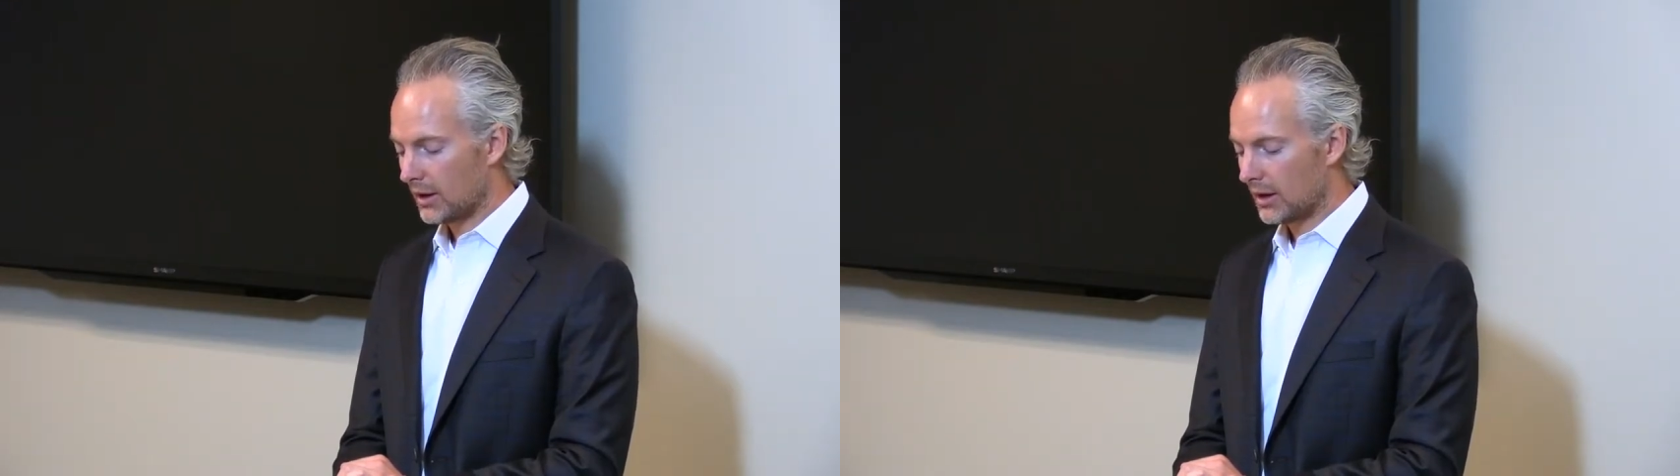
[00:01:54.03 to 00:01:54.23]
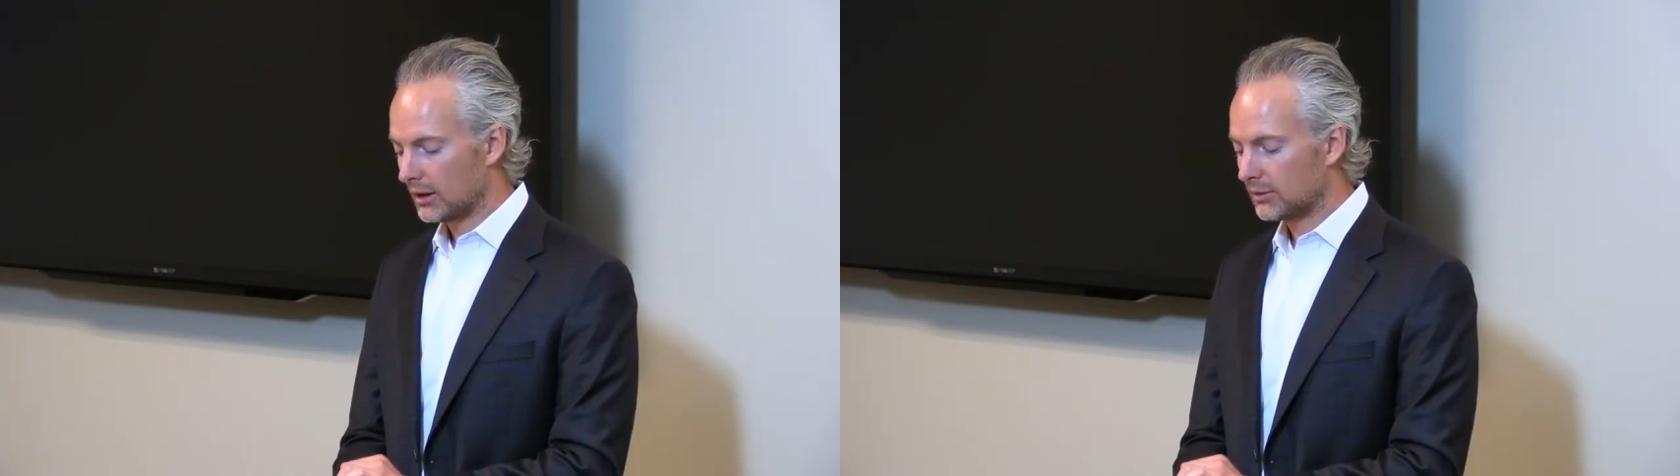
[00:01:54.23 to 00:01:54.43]

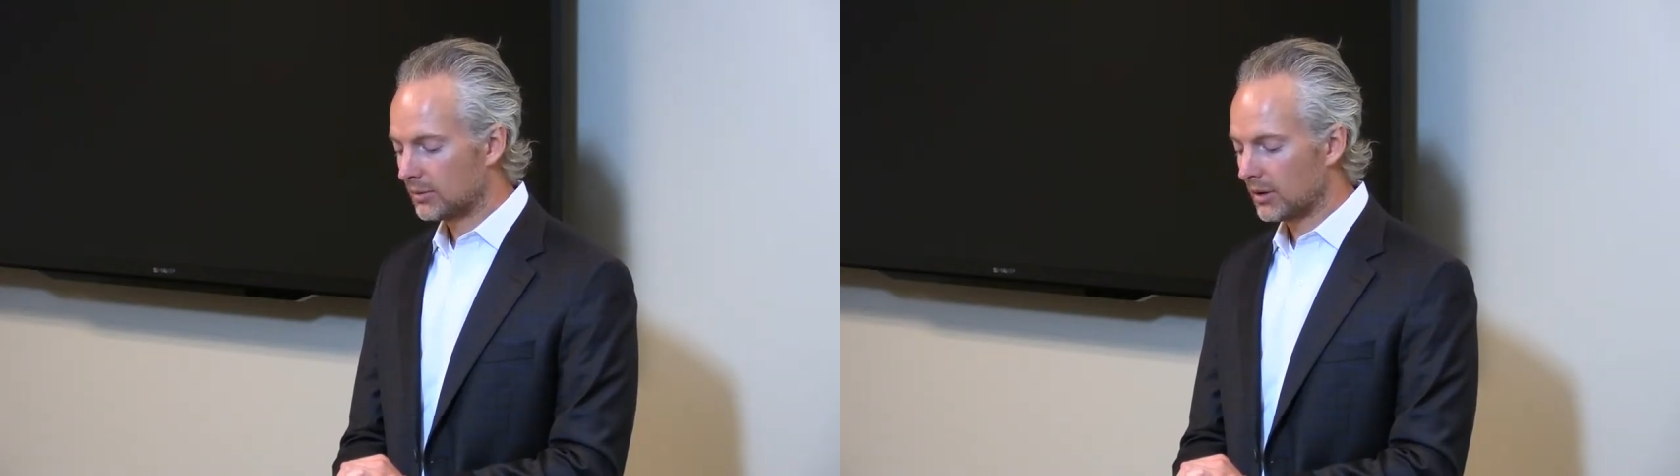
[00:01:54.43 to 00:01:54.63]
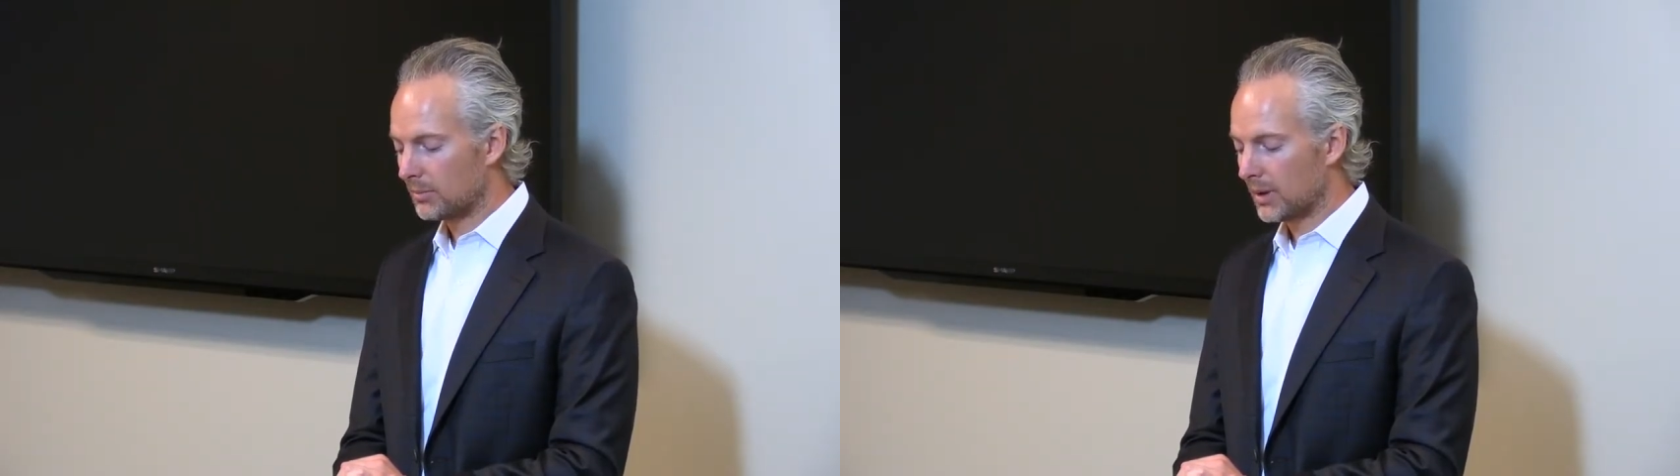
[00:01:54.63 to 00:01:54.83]

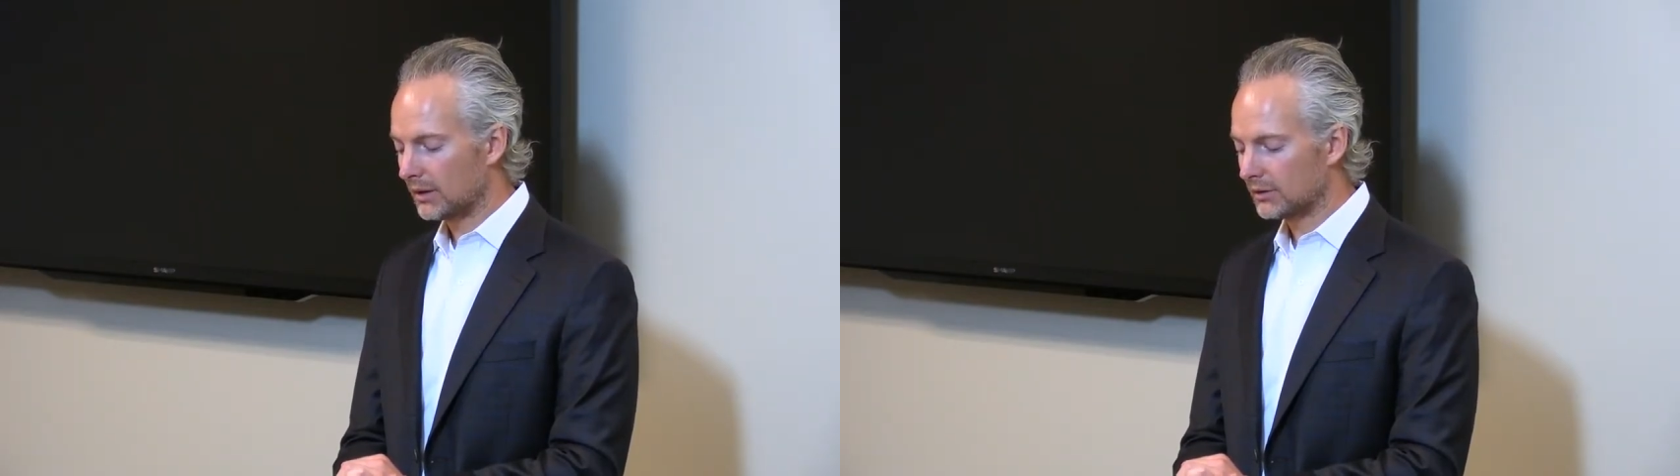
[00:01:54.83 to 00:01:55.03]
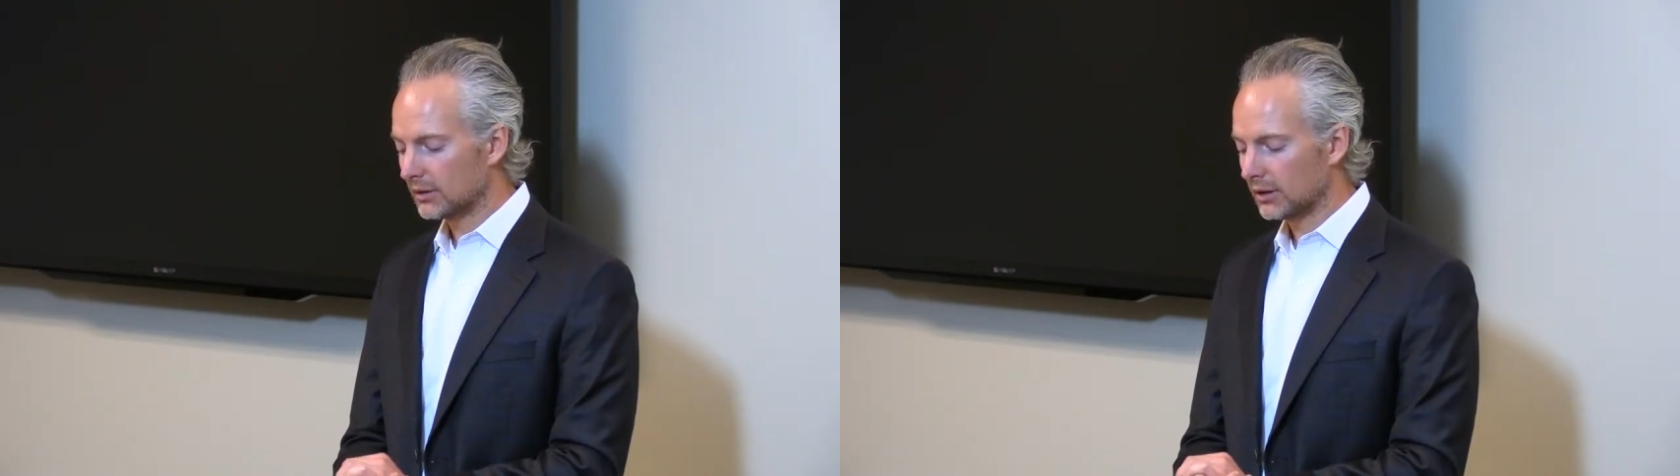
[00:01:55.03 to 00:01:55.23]
It
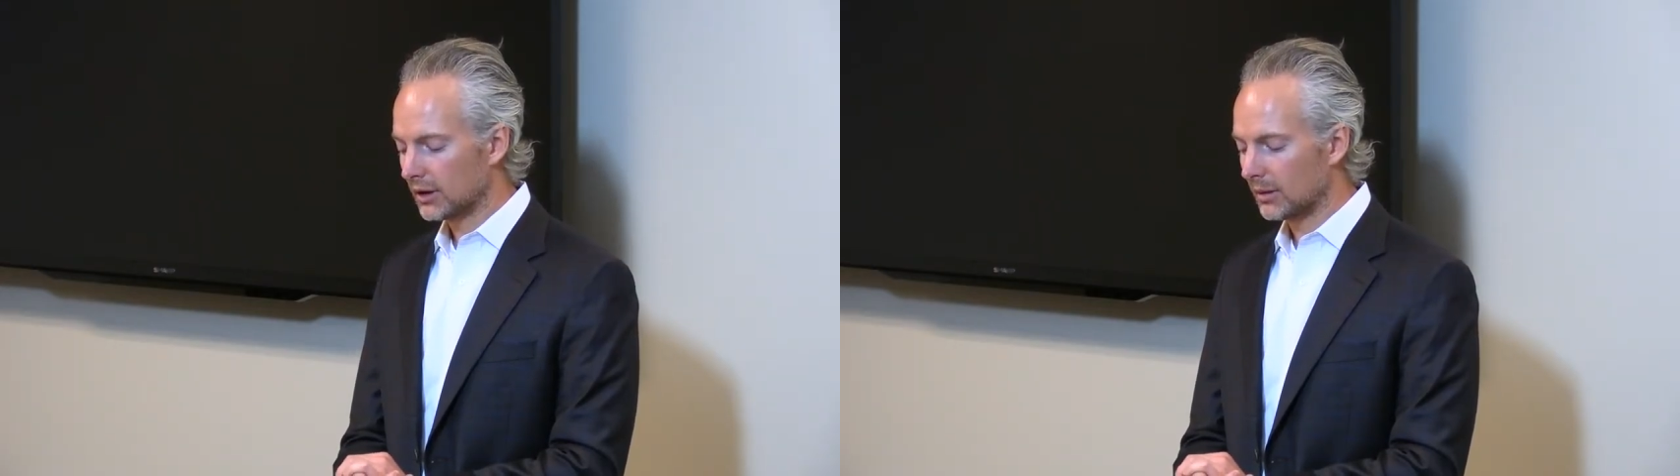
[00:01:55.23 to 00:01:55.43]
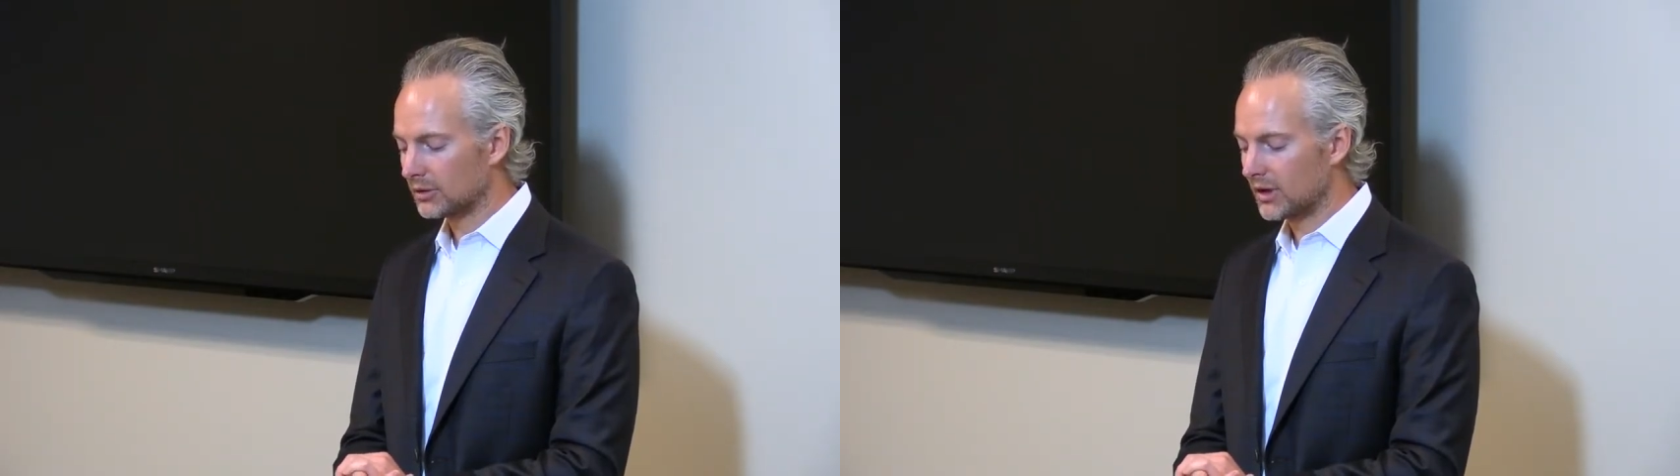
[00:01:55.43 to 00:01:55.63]
basically
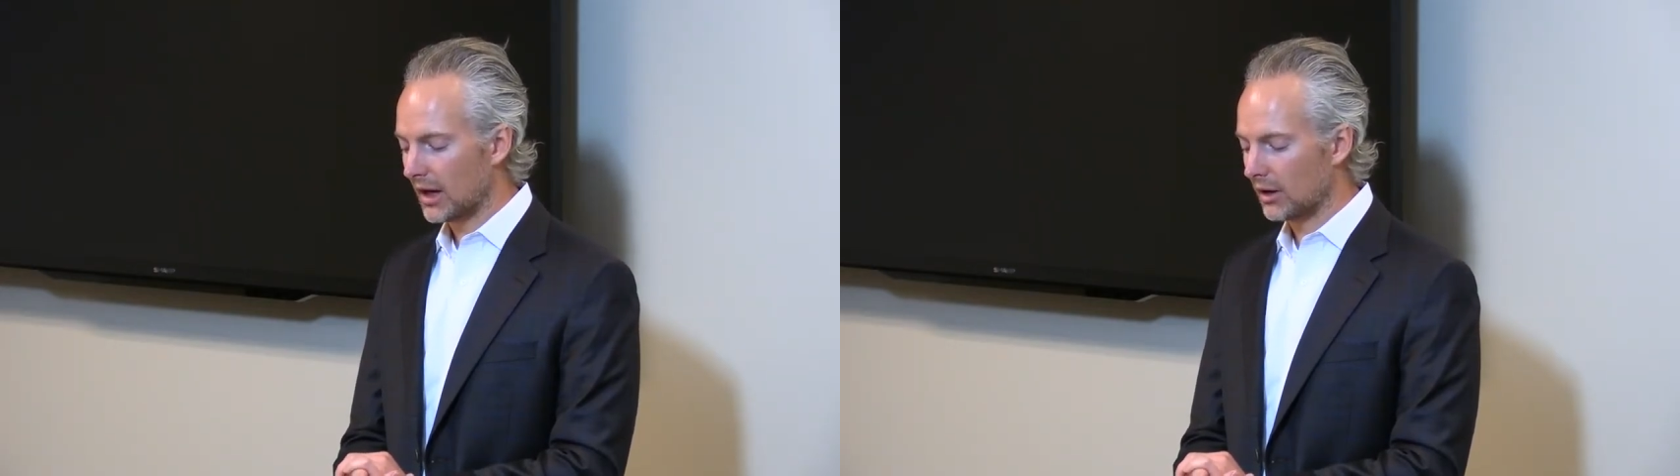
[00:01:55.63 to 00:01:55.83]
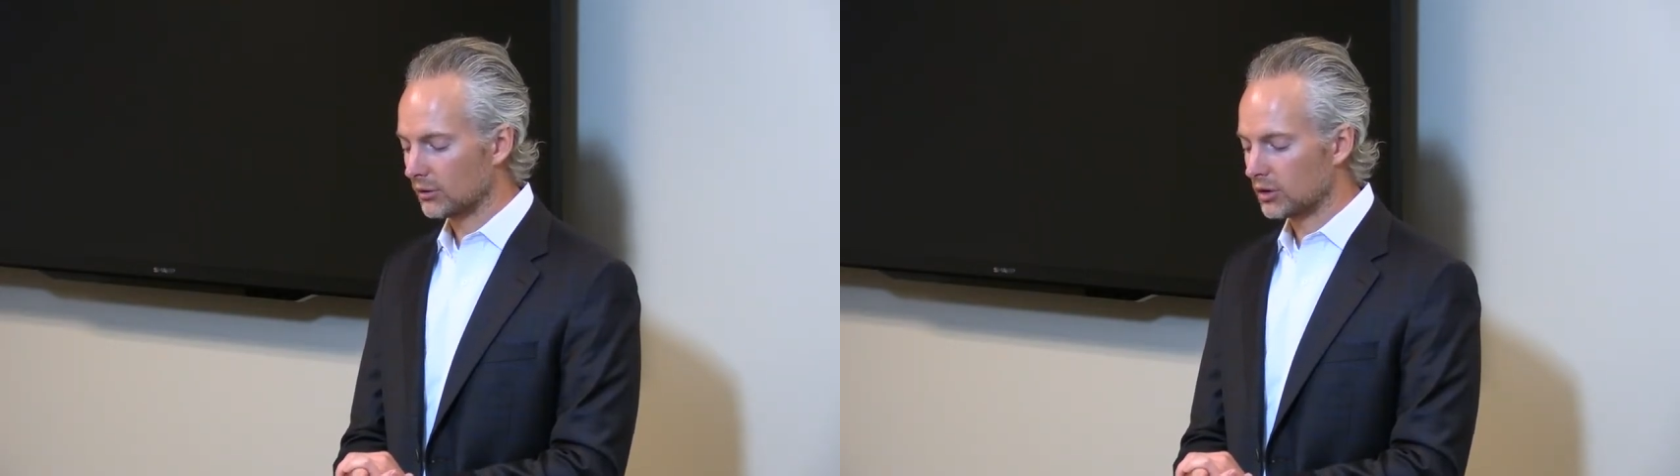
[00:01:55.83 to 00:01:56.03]
comes
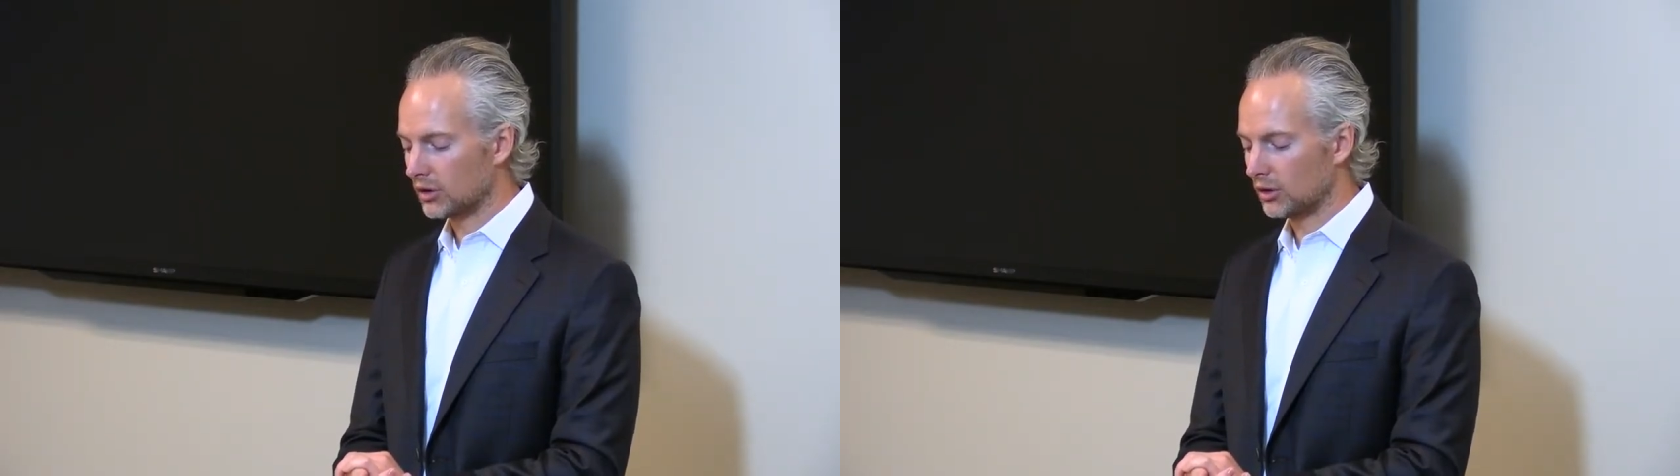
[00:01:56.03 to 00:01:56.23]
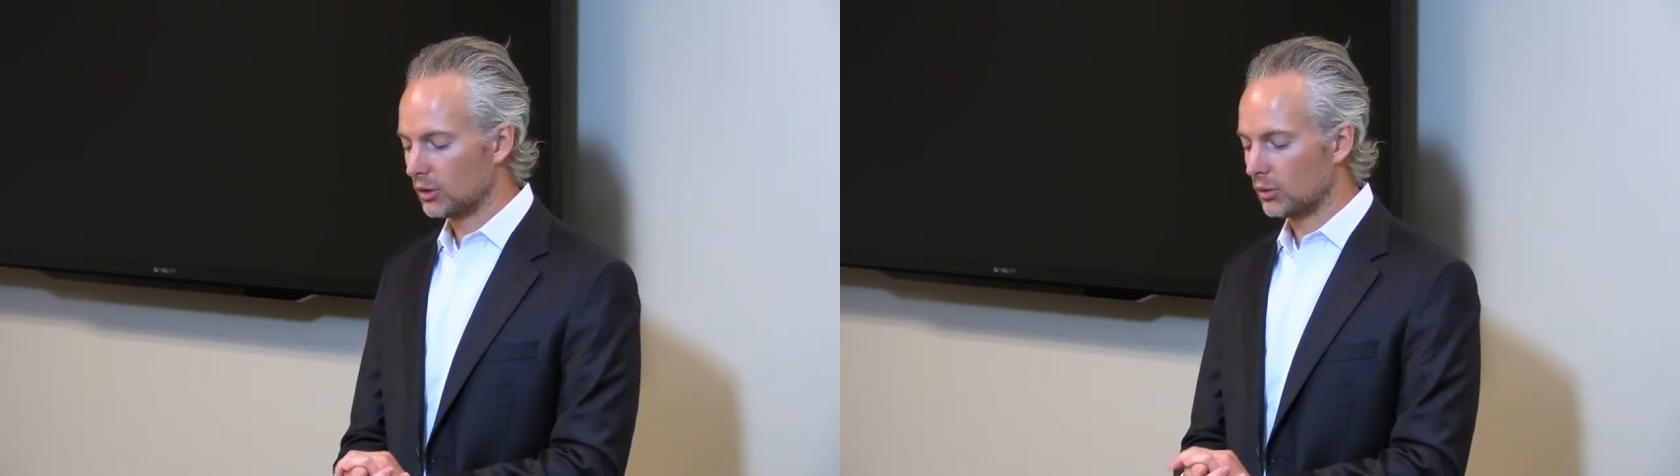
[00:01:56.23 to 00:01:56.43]
down
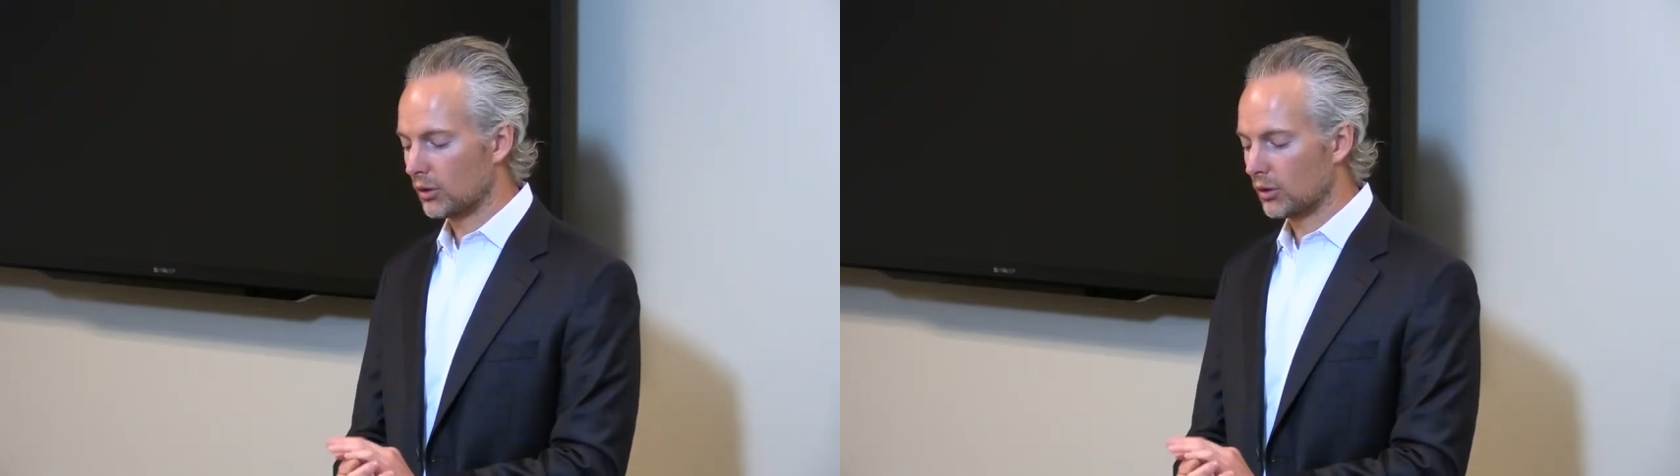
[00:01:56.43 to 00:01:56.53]
to